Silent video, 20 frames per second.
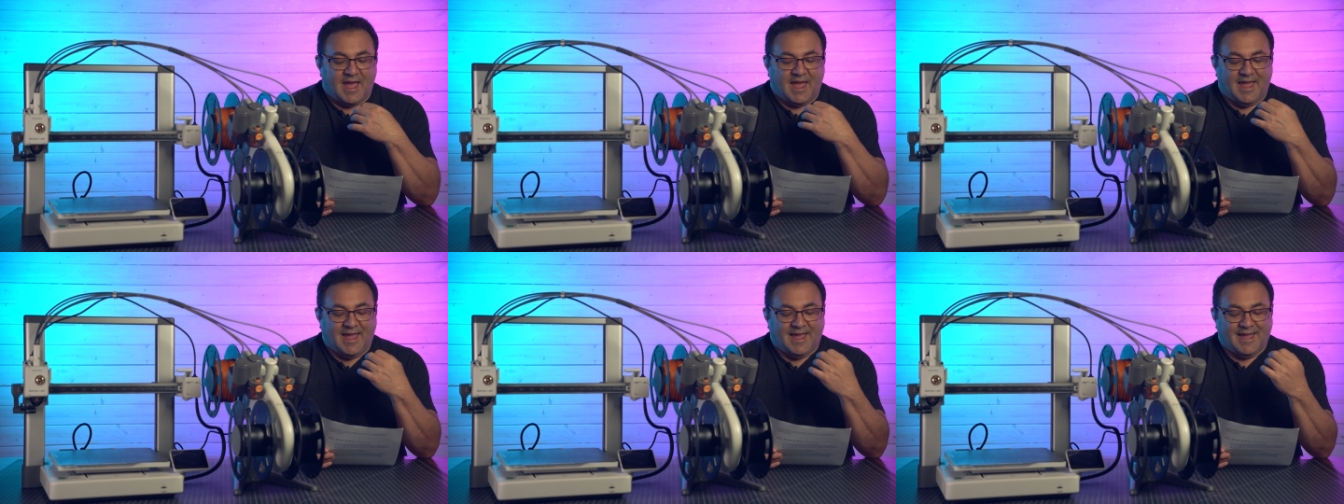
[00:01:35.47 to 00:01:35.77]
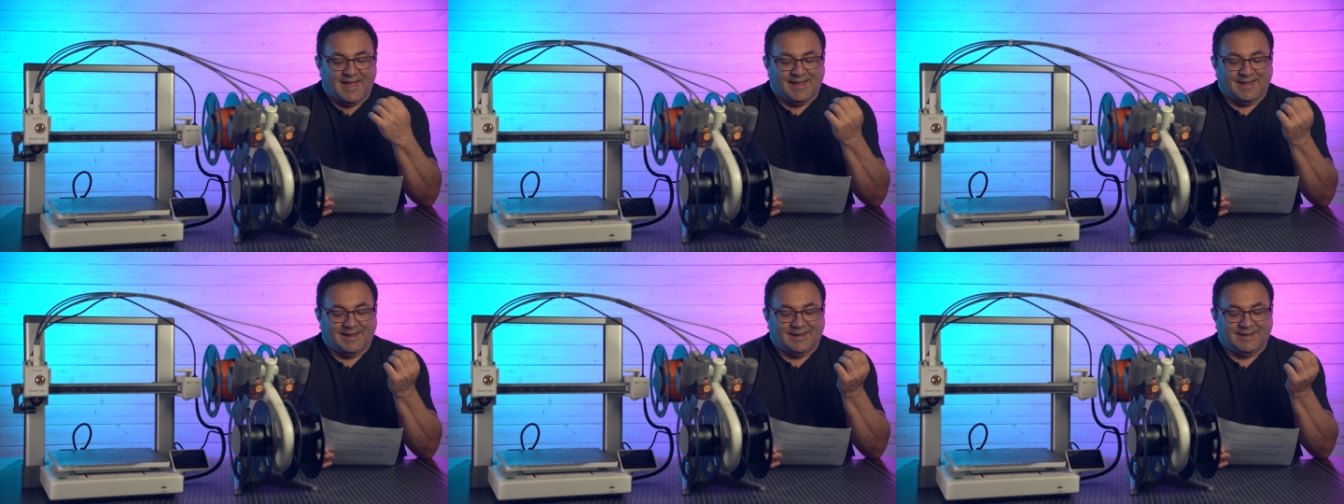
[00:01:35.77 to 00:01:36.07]

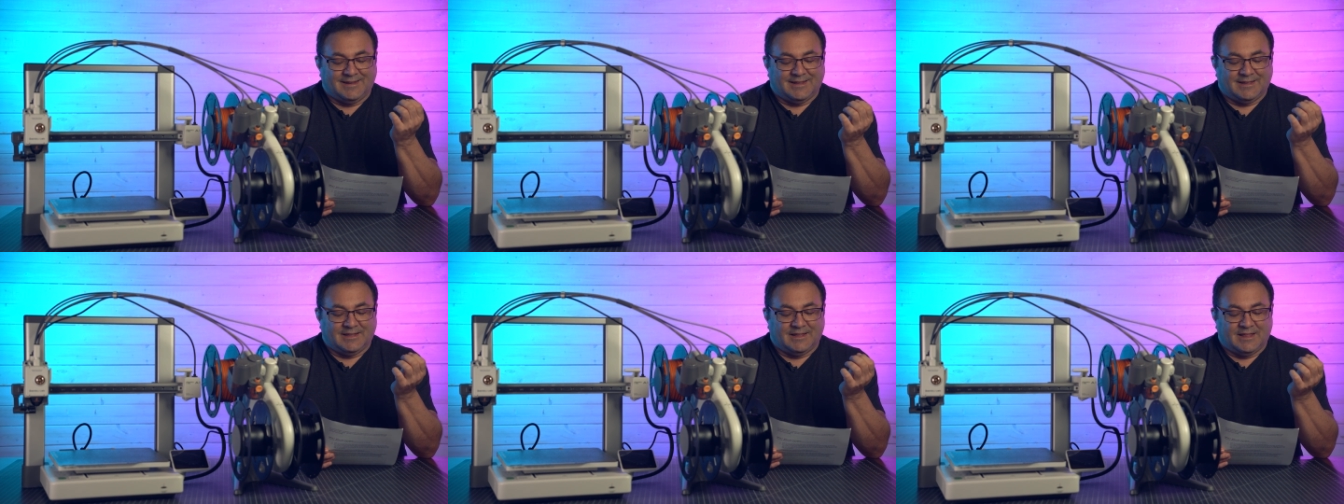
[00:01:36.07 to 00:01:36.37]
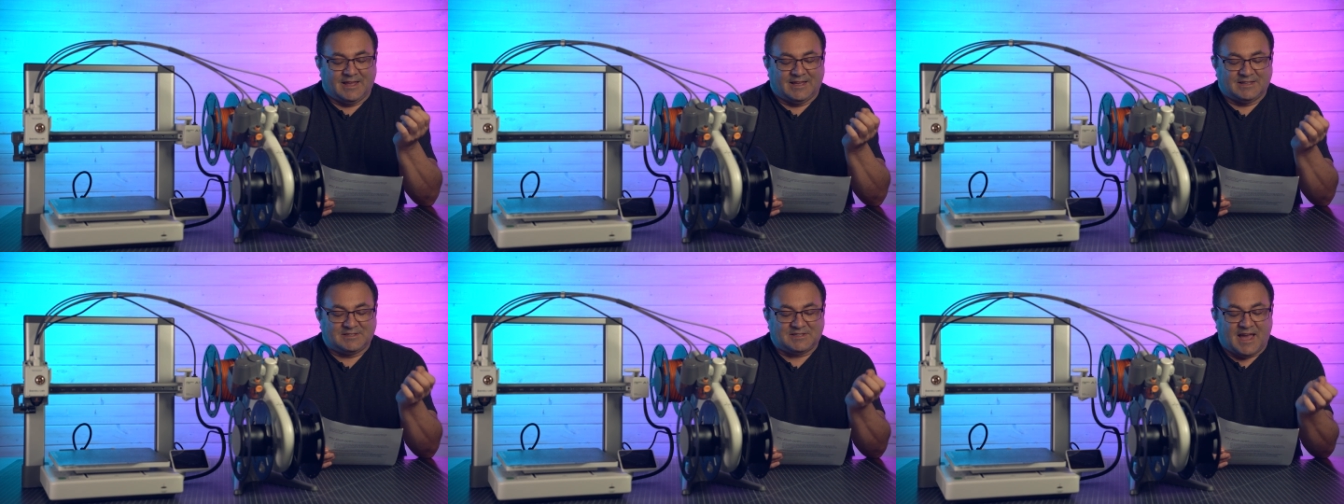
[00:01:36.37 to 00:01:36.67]
And
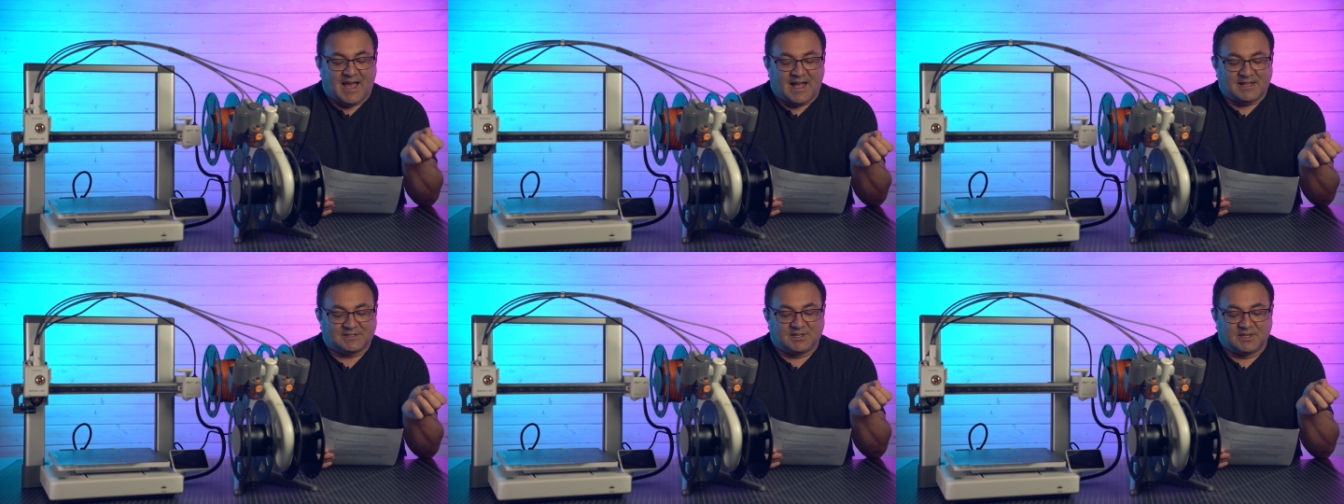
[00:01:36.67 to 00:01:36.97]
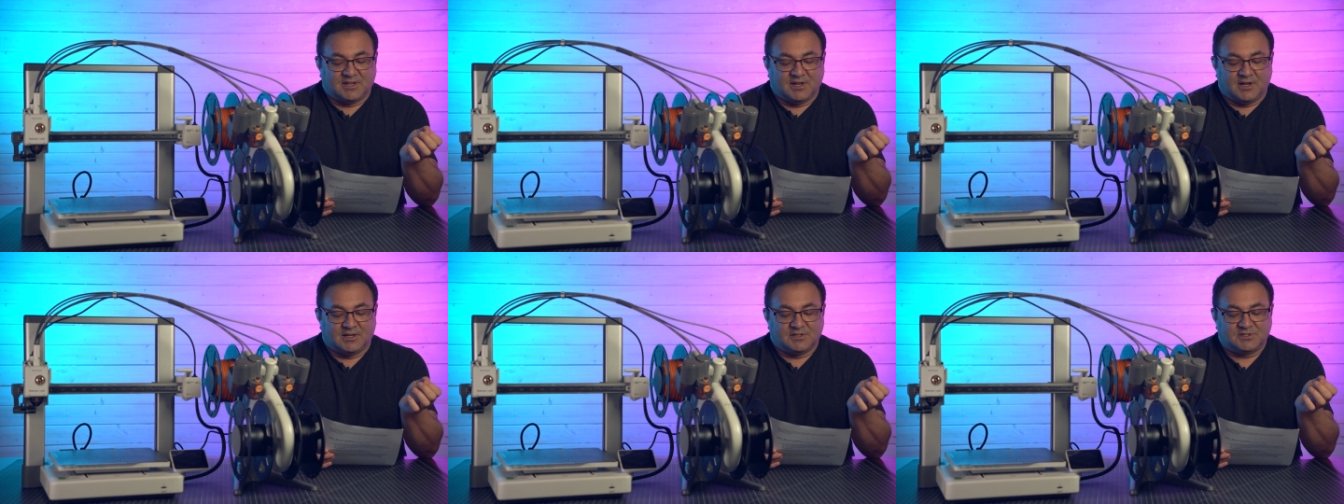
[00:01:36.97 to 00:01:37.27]
it's
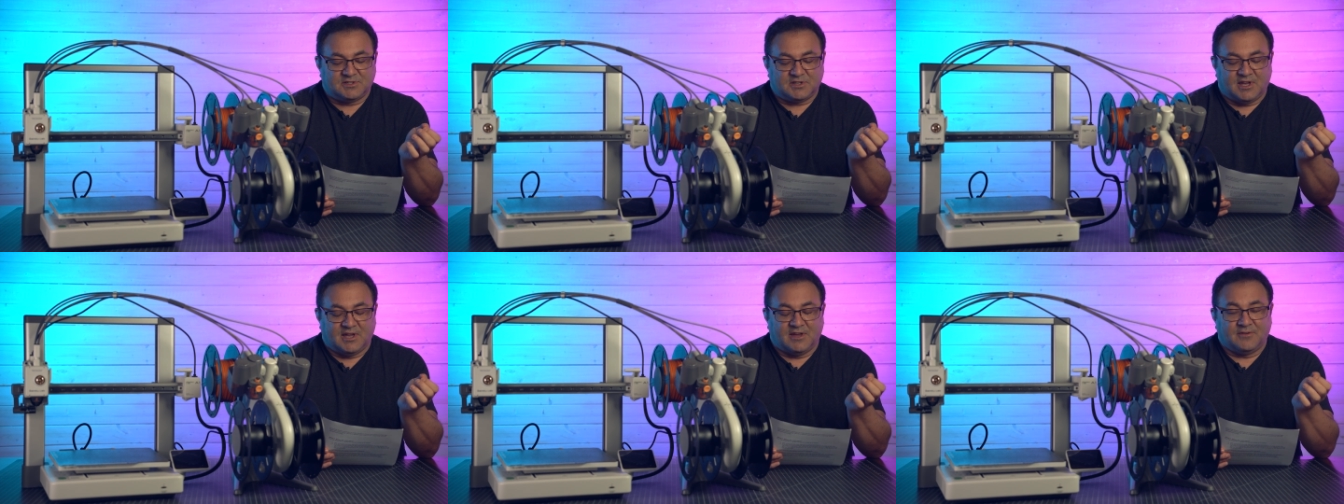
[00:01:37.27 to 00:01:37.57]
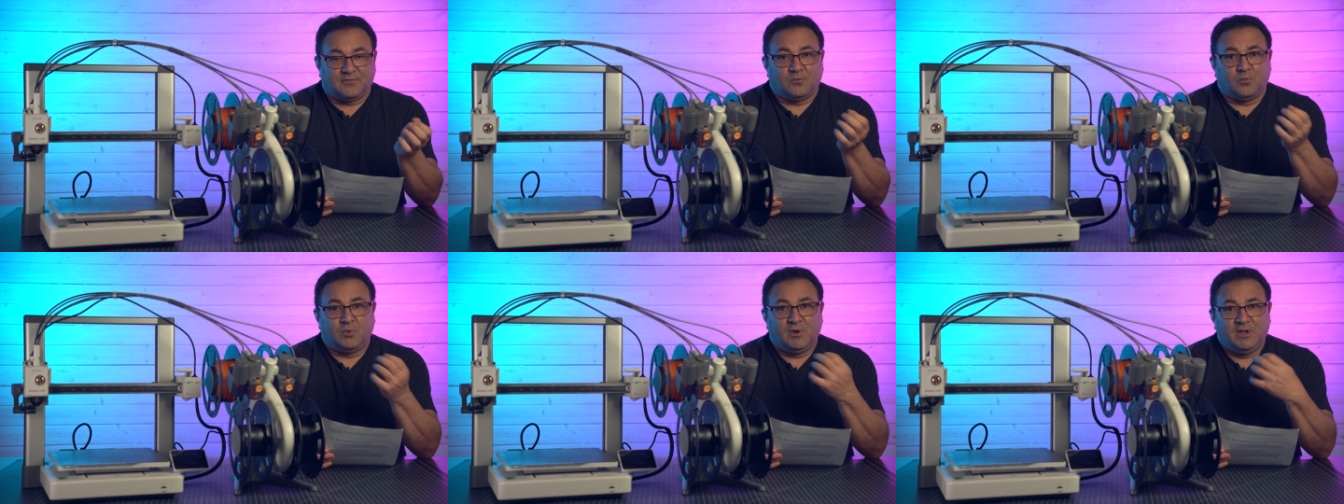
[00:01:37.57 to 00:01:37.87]
asking us
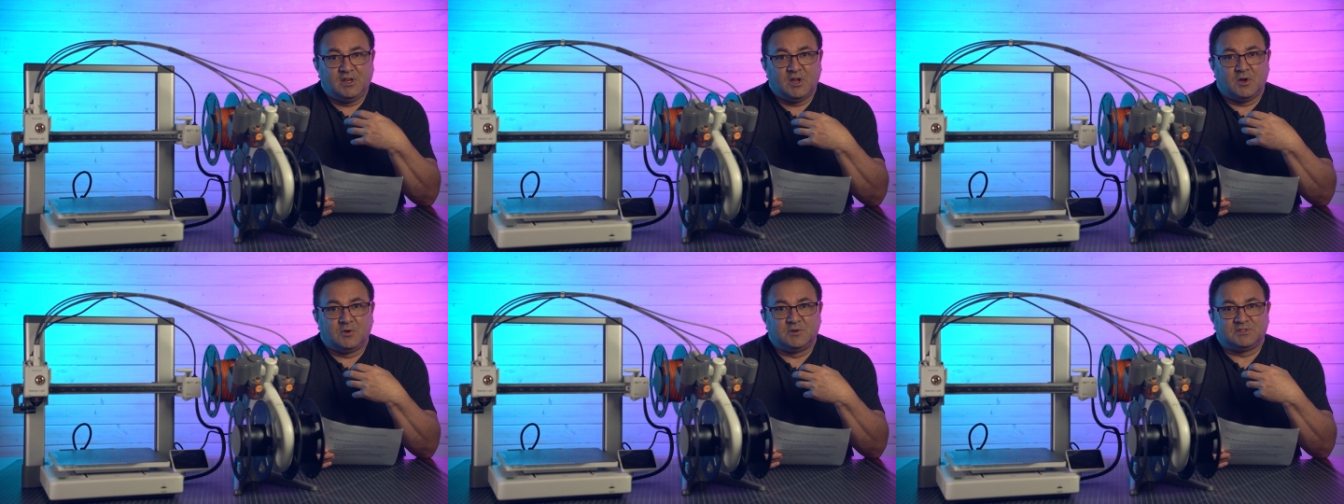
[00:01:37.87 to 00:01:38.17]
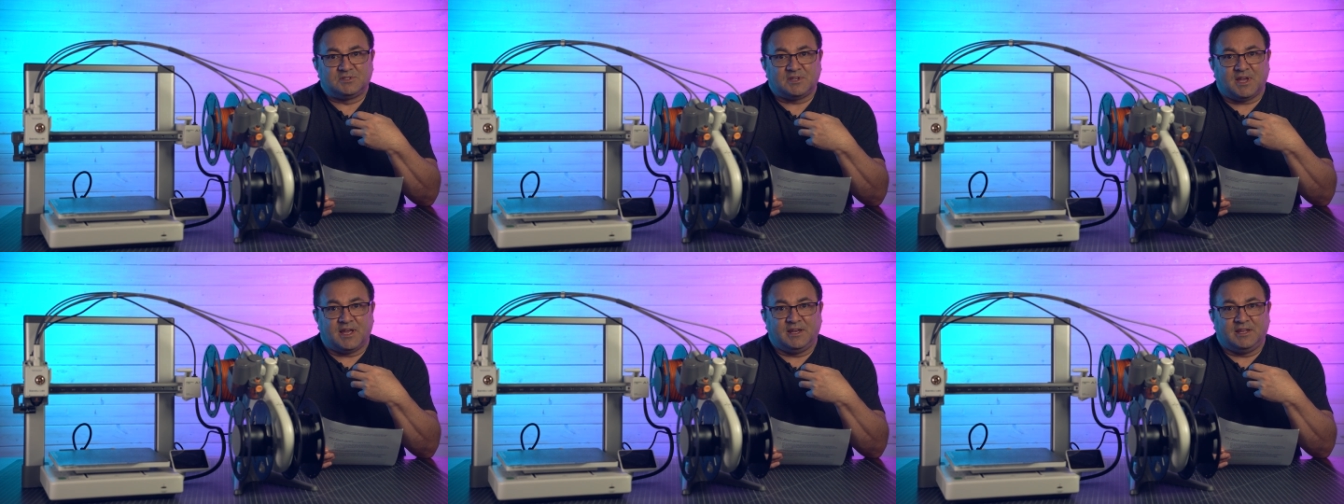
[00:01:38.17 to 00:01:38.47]
if we
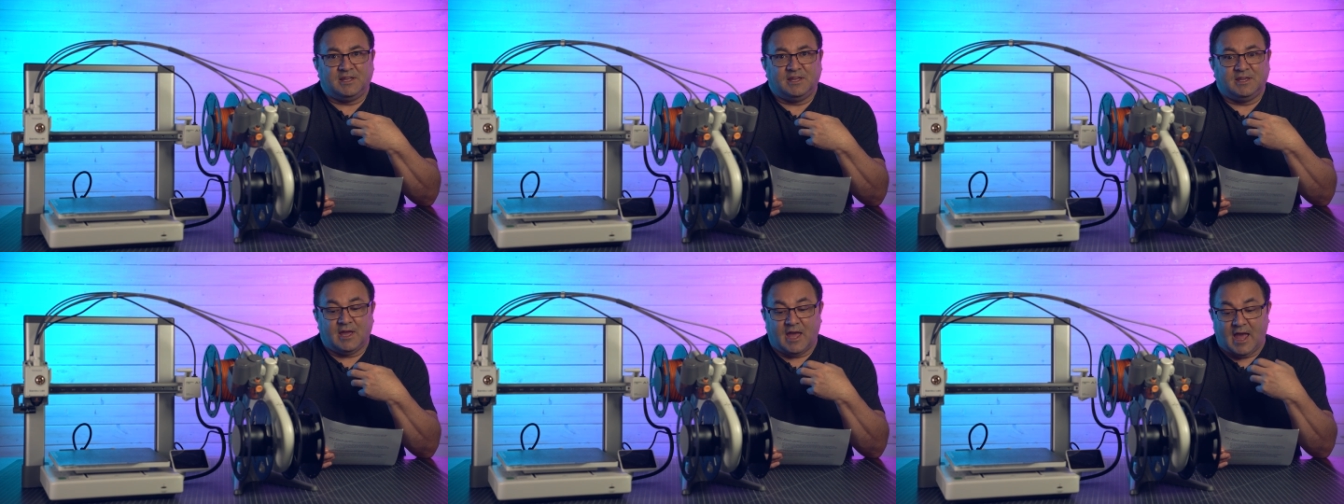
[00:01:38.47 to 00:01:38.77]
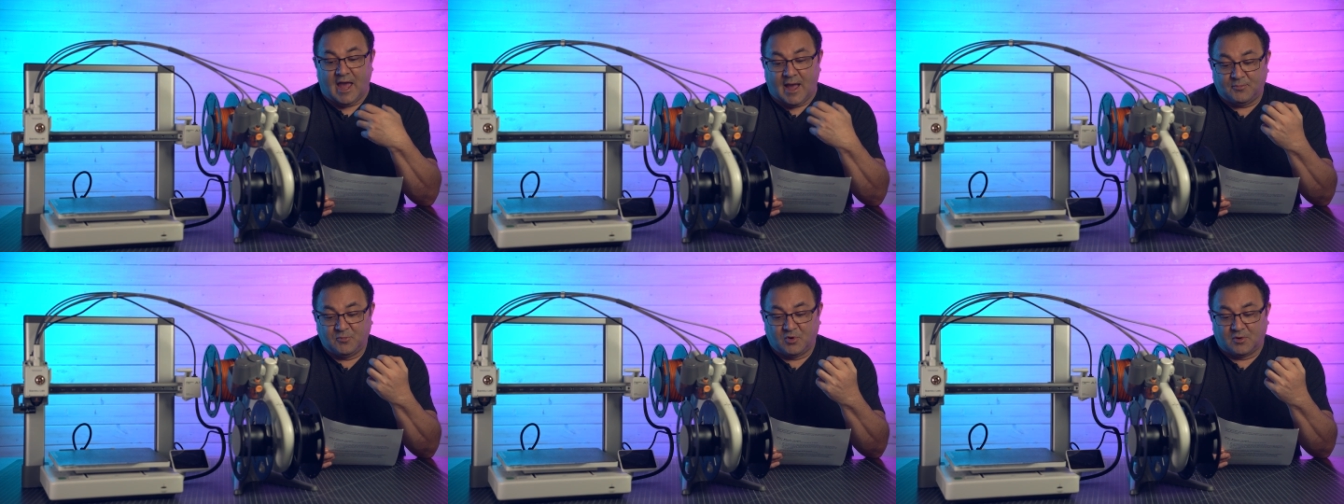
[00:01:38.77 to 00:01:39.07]
notice any
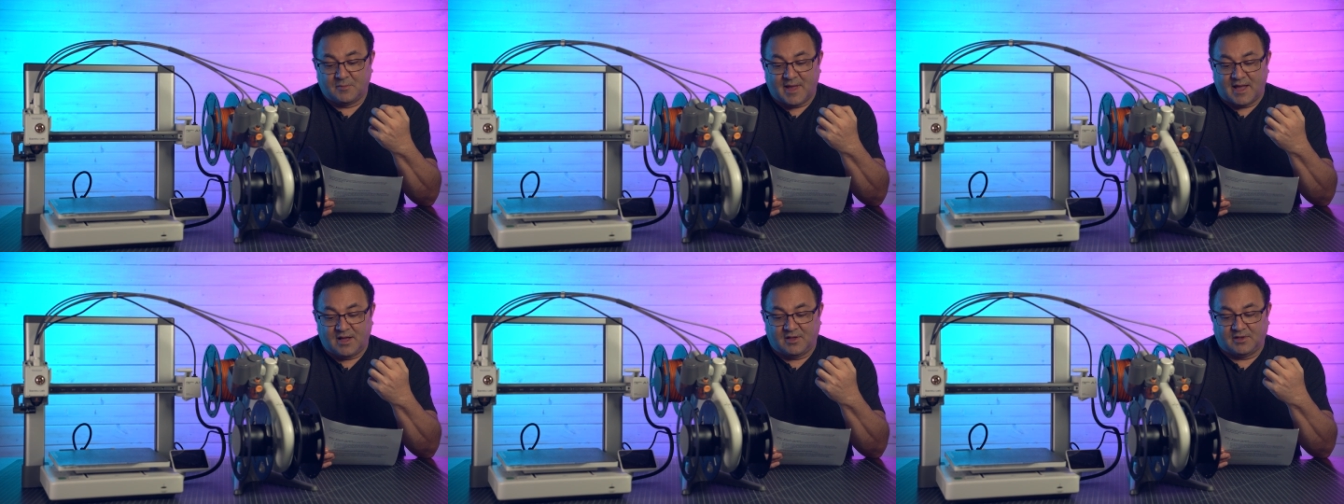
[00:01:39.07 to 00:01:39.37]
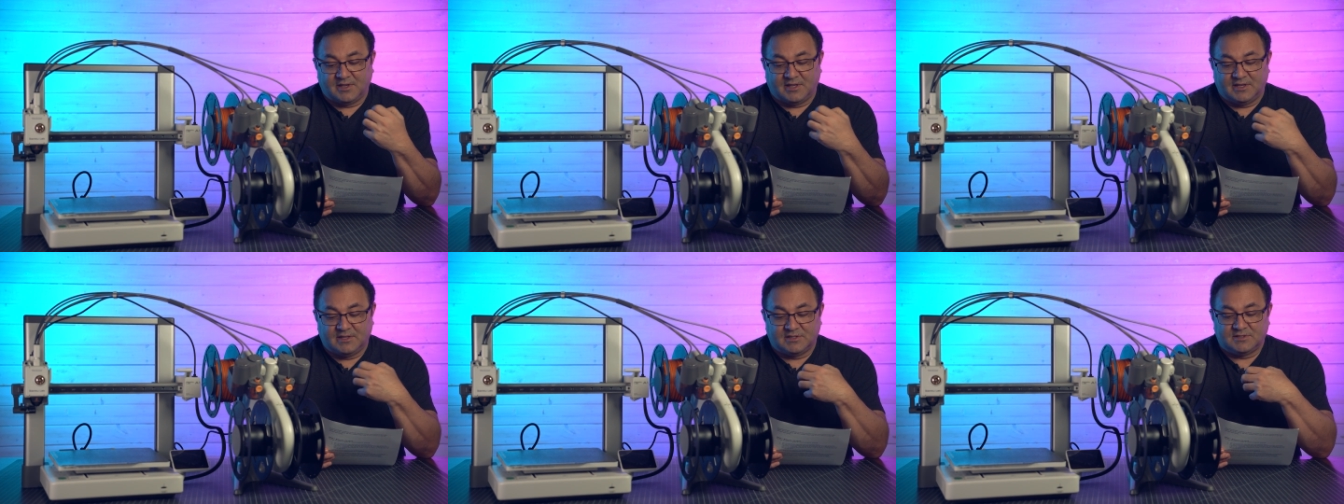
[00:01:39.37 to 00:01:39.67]

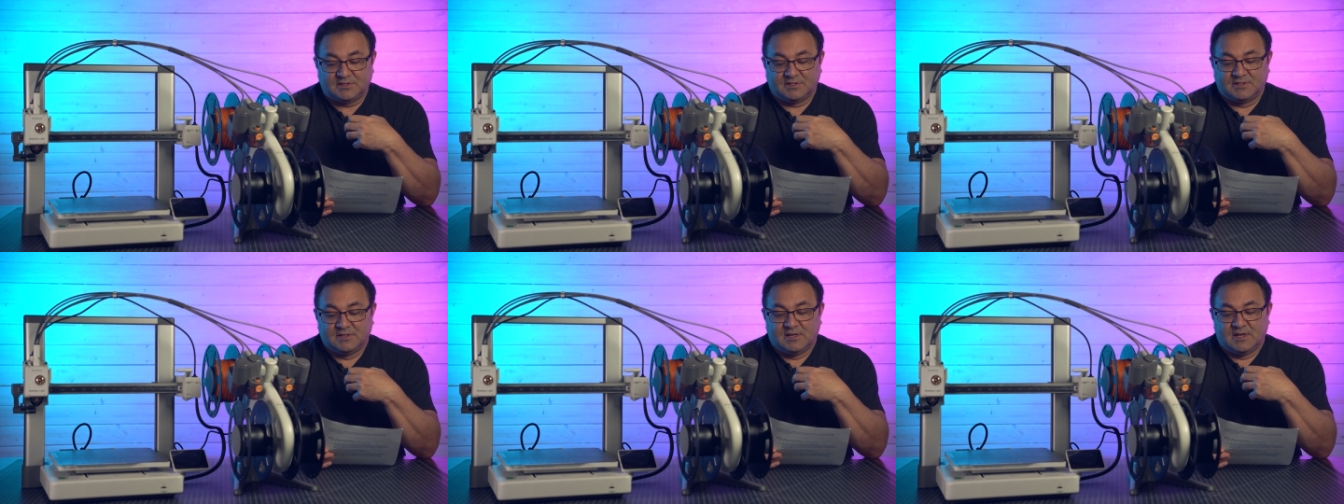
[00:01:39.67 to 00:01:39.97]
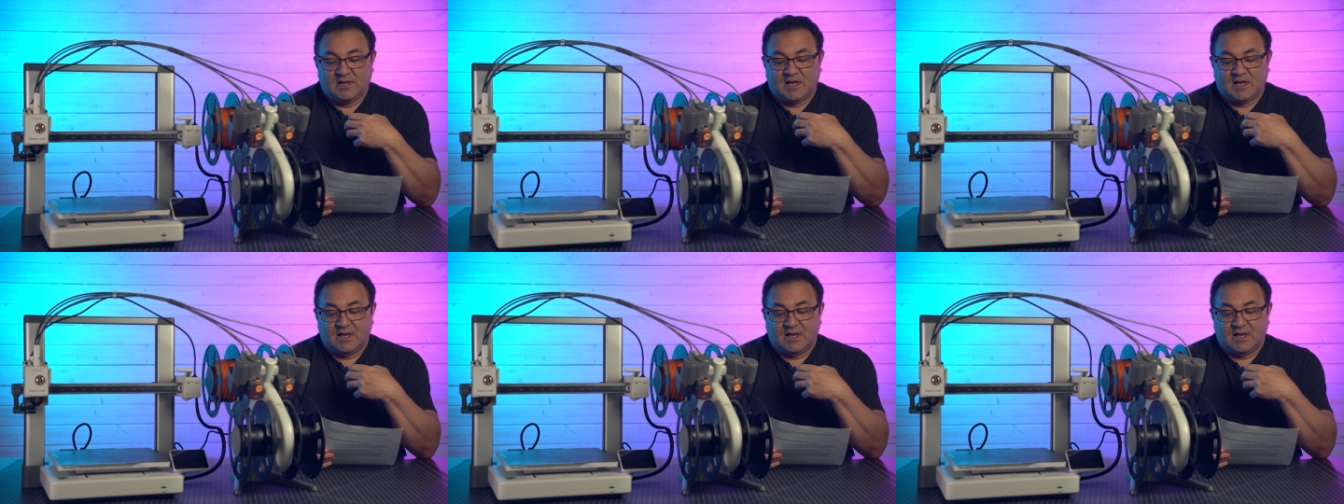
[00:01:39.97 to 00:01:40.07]
abnormalities